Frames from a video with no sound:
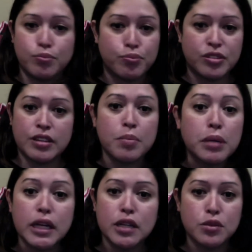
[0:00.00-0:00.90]

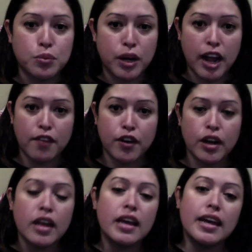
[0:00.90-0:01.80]
siblings,
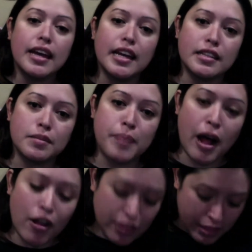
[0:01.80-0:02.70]
whatever. It's
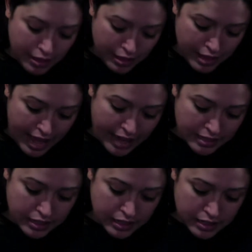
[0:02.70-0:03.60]
about that.
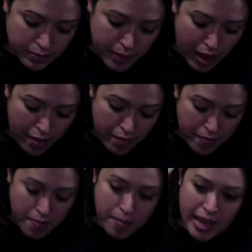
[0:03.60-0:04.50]
It's about
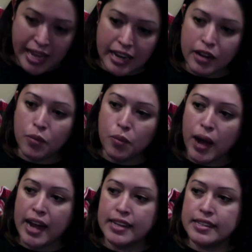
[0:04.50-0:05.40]
making a
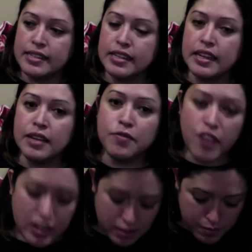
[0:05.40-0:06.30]
wise
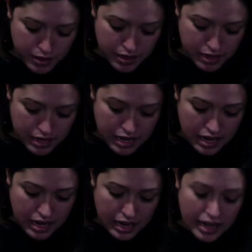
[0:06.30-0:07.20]
investment
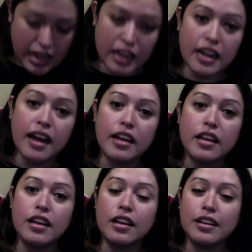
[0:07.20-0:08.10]
in
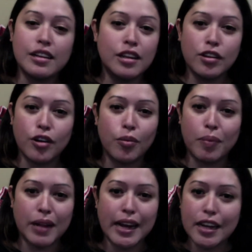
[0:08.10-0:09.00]
you know,
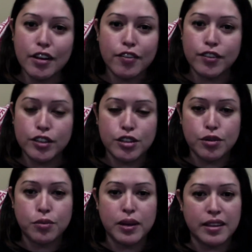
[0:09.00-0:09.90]
planning your
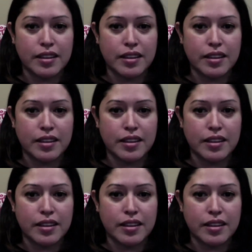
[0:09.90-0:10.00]
future with